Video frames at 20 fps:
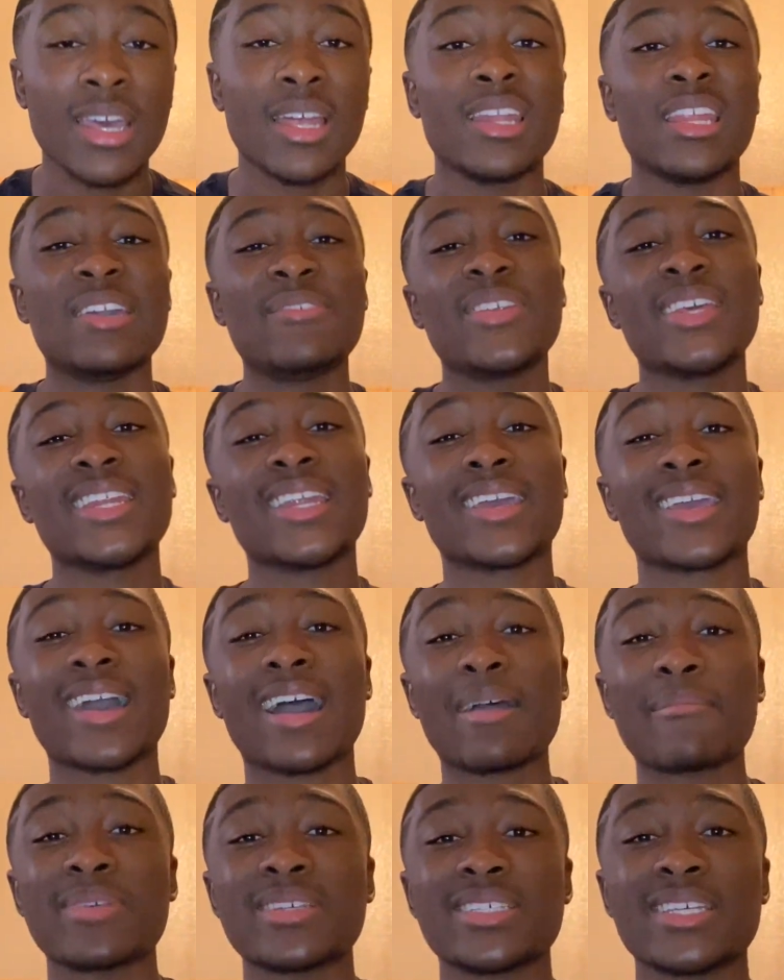Leave it in the
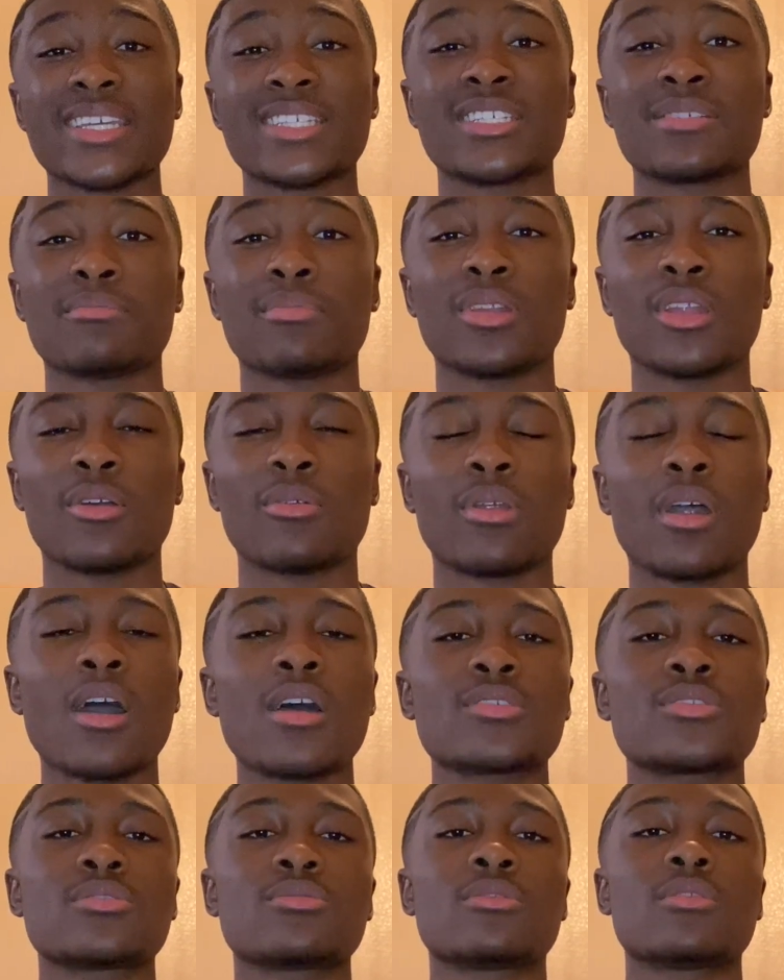comment section below. And
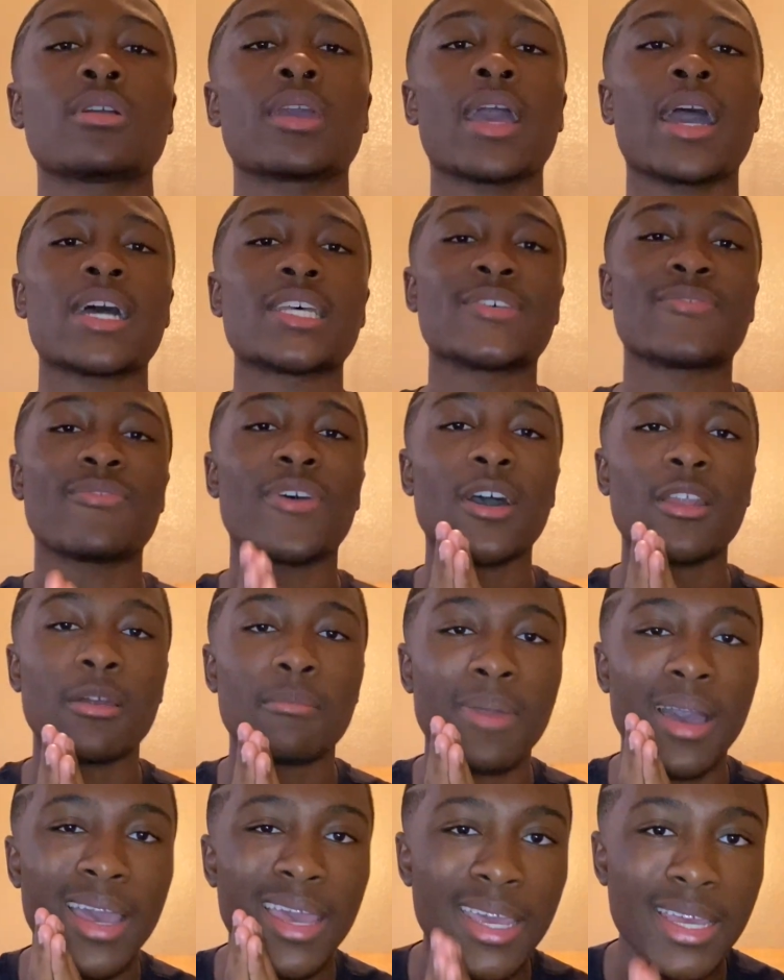also, guys, follow
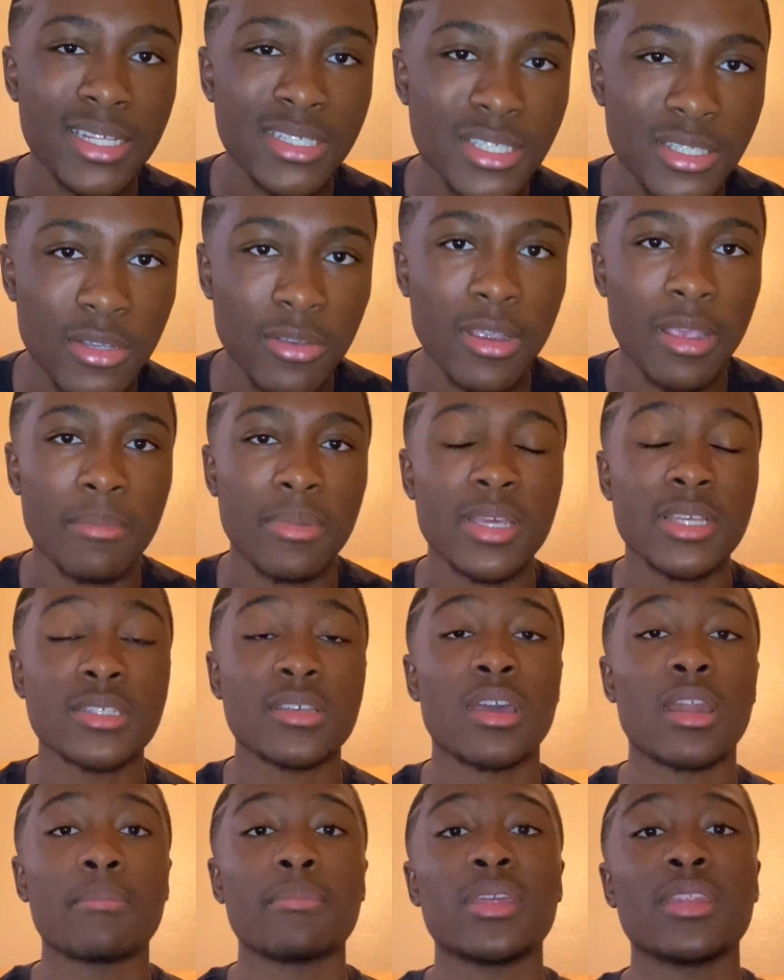my Instagram. It is
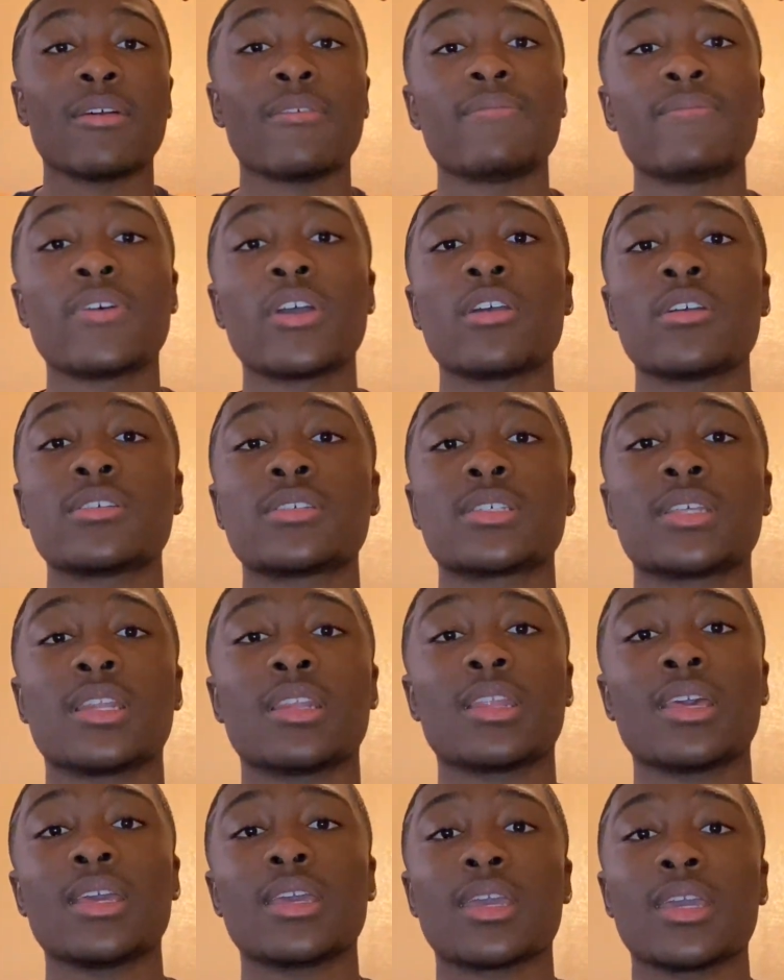gonna be the first
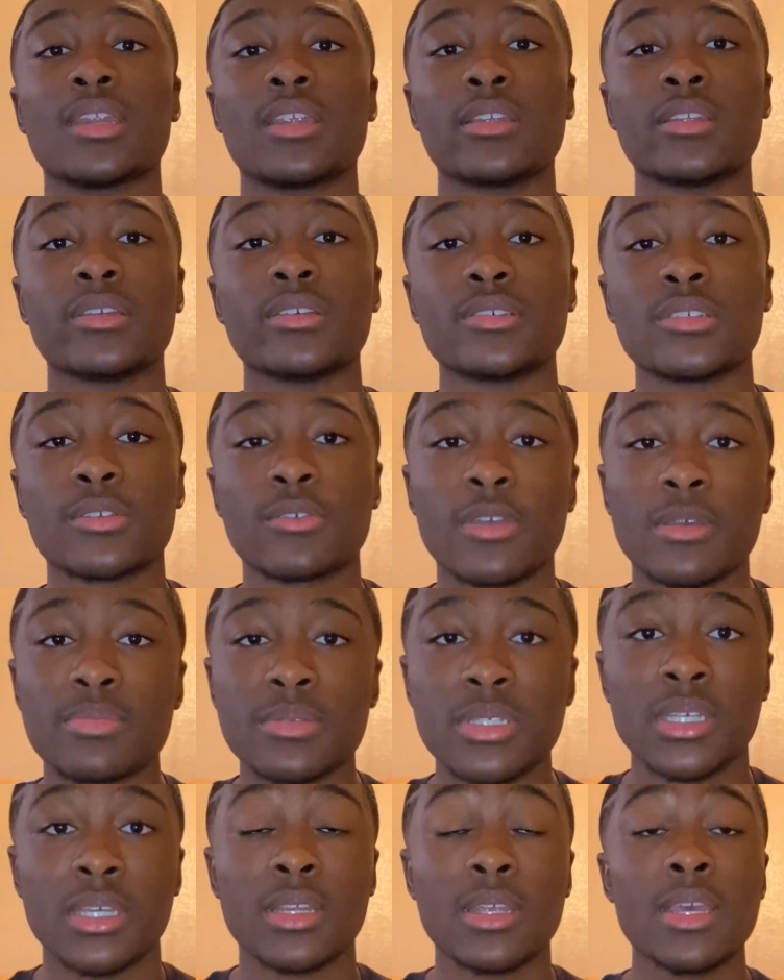link in the
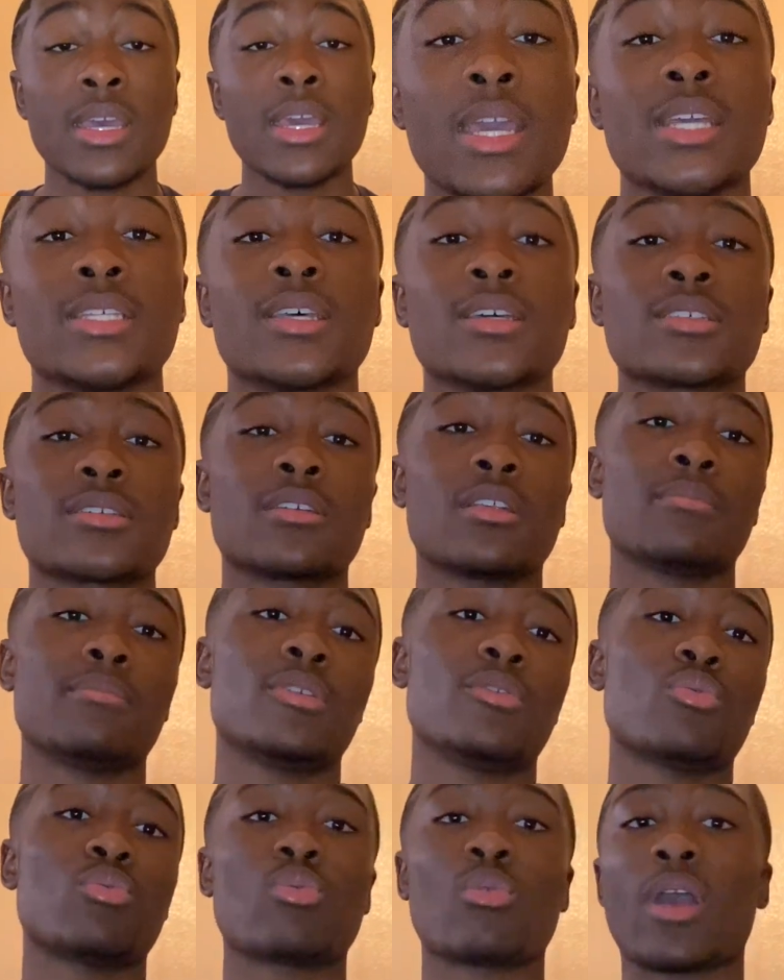description. It's also gonna
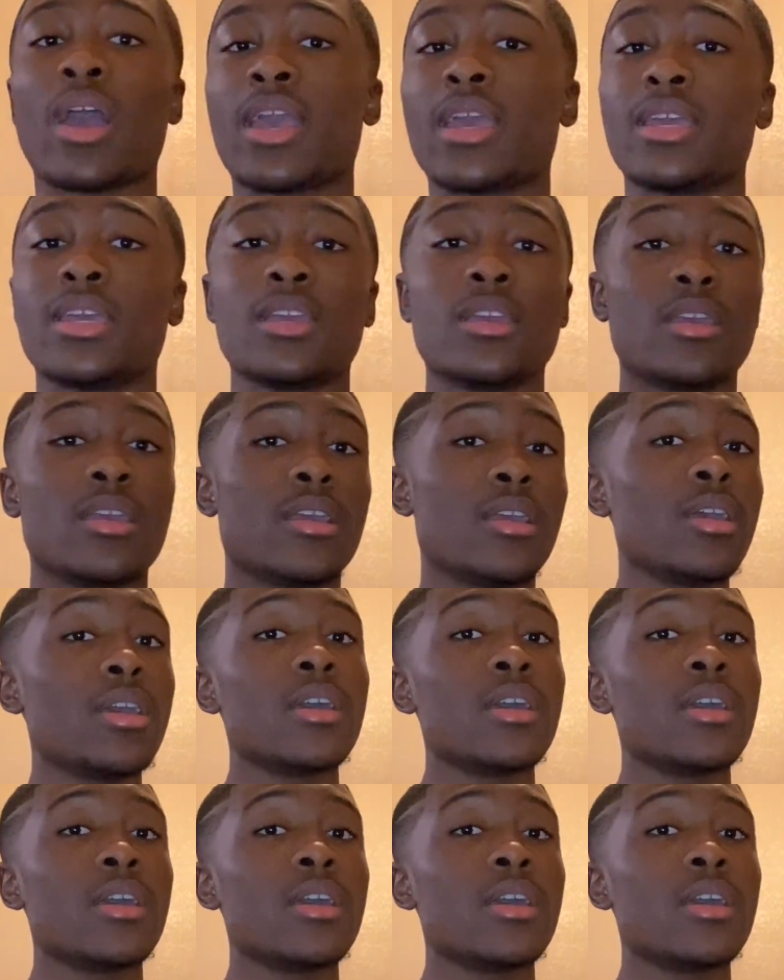be right here.